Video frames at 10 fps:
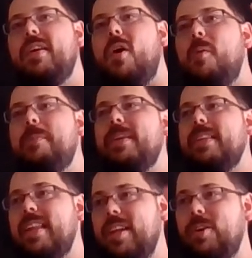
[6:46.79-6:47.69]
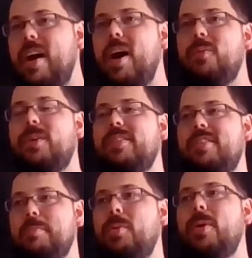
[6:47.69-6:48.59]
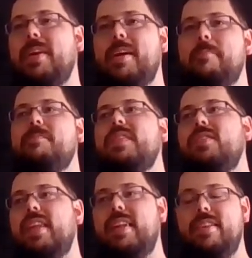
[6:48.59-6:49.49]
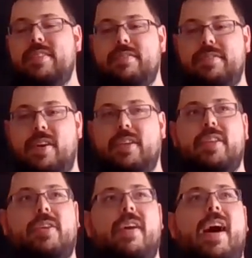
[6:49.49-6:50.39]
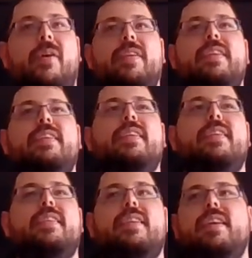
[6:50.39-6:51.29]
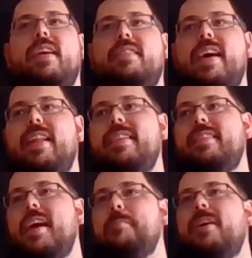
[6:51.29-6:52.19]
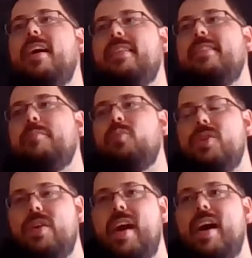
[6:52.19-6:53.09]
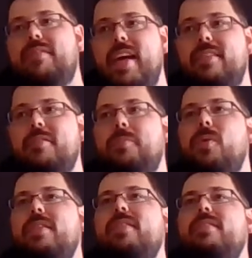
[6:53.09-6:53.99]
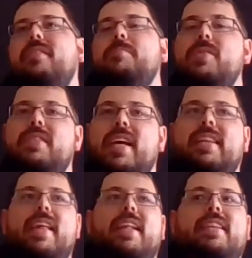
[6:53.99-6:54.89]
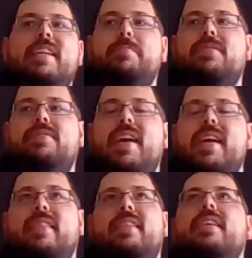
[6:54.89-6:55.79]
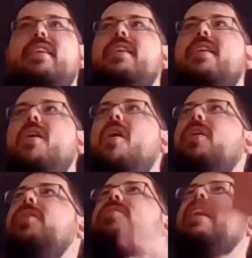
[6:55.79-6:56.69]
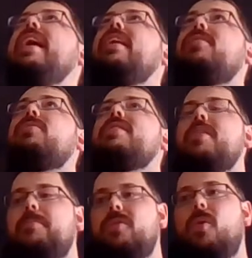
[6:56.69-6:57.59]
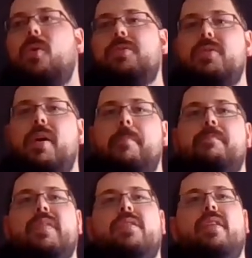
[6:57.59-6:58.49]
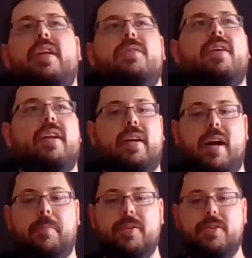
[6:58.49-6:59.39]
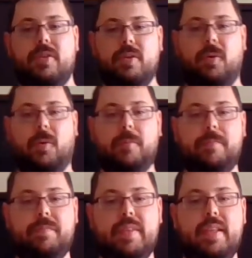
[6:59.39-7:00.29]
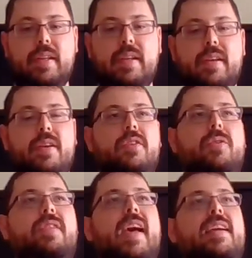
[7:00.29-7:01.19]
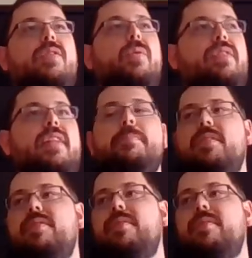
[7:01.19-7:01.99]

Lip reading: hoping that the crowd will support him so that he doesn't fall to the ground. It's kind of the same concept. When you have that support system, you take that leap of faith, all those hands reach up to hold you up so that you can accomplish your goal. So take those leaps of